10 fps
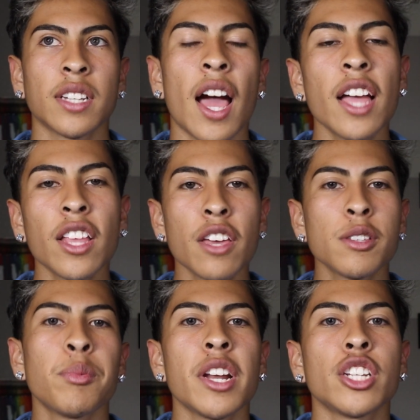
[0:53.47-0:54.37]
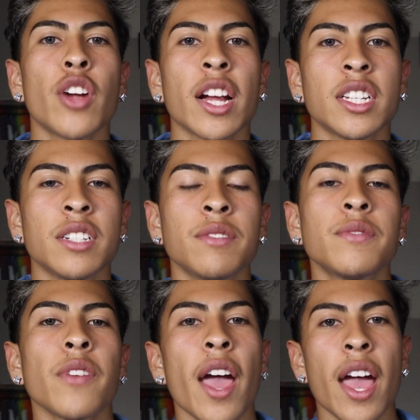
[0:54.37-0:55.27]
I thought he was pretty
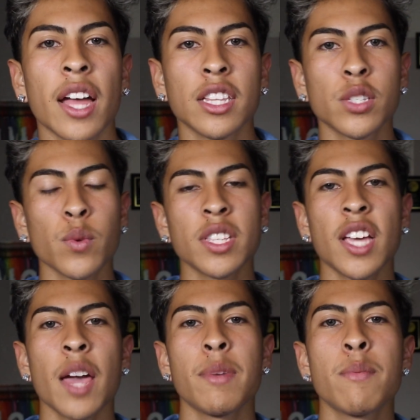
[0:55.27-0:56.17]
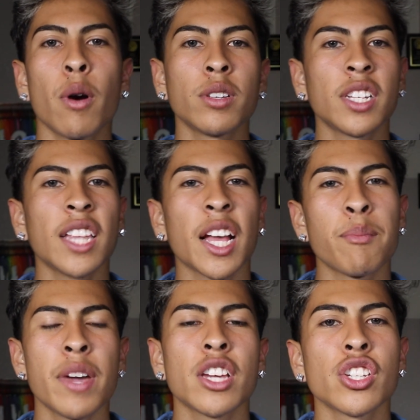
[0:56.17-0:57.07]
attractive, and this one time he posted like a
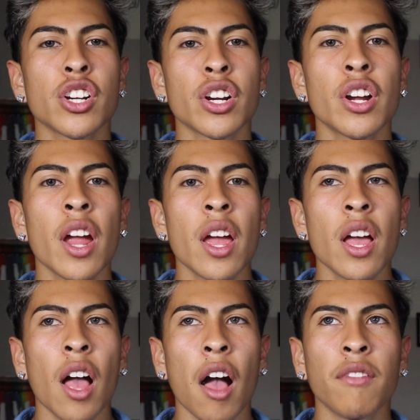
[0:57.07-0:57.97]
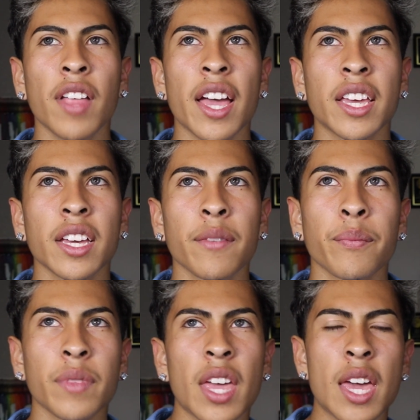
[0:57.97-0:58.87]
picture of like
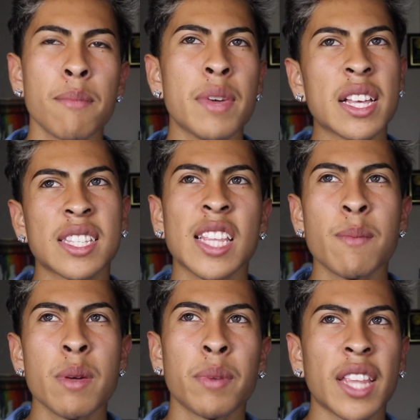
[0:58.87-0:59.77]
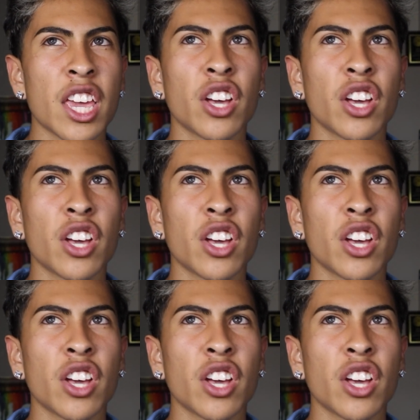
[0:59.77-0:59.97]
him being sleepy but that he